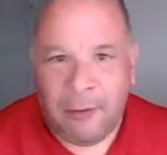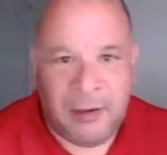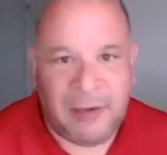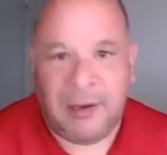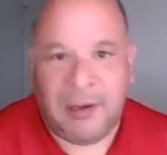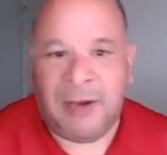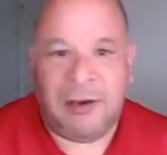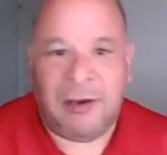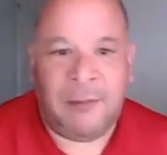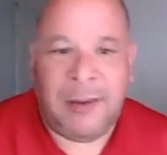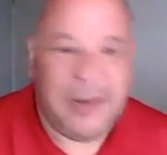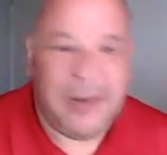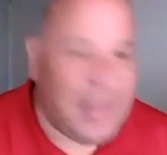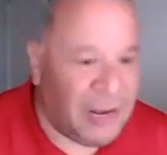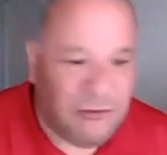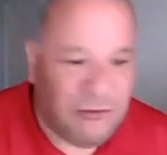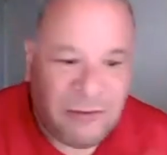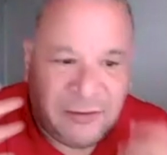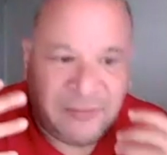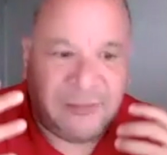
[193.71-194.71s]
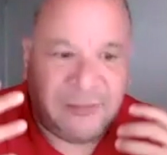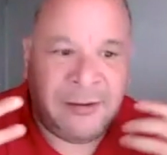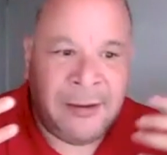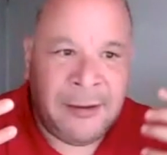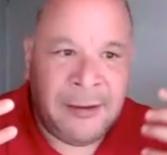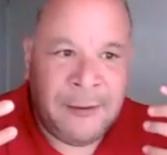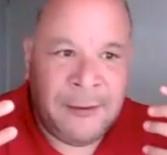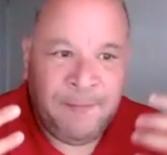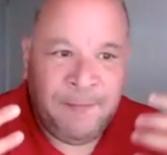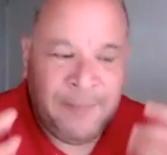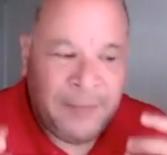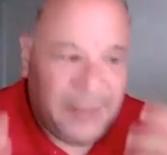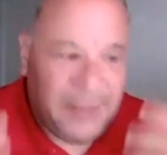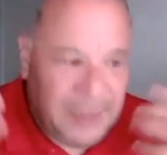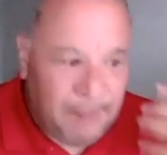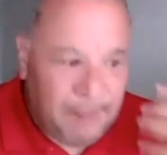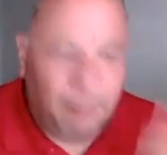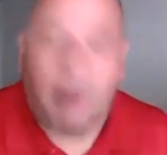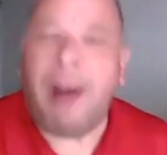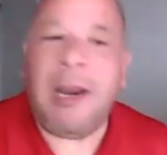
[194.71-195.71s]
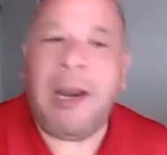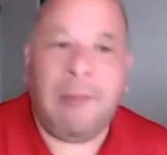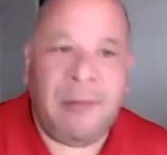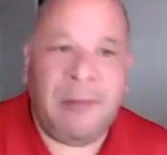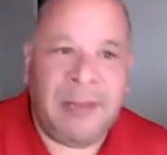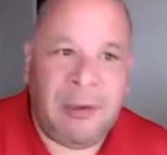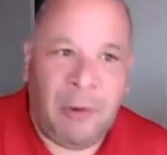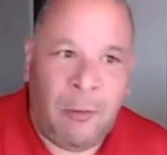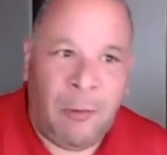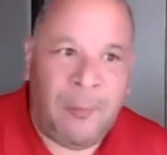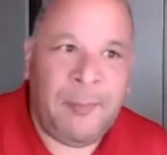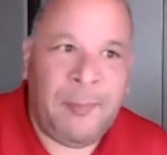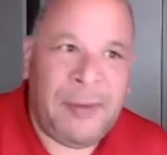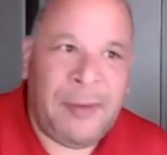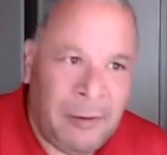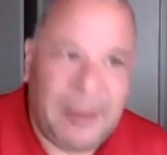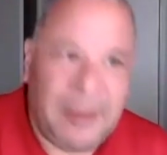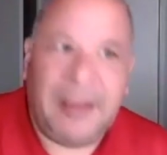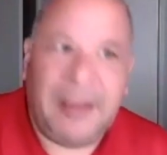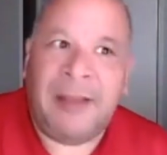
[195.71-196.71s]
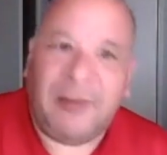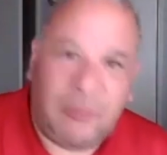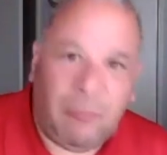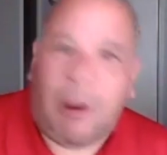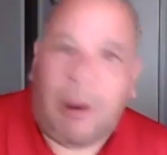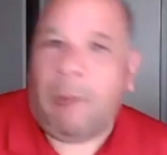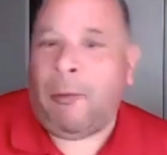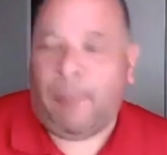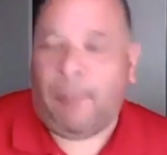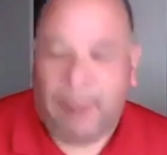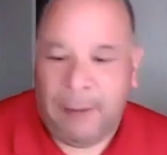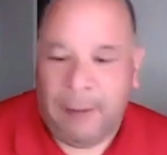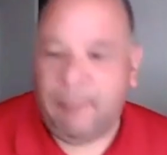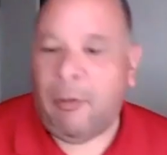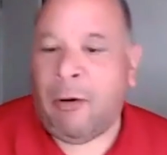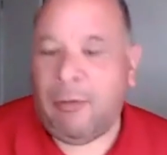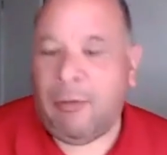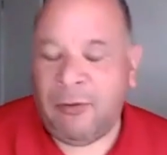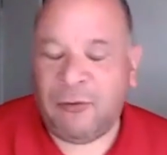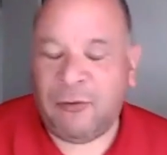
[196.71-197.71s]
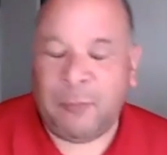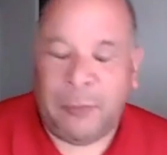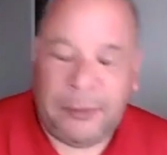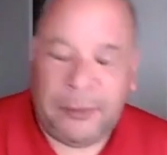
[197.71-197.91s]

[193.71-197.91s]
And to me, it brought everything home to me. Okay, this is why we're playing ball this spring.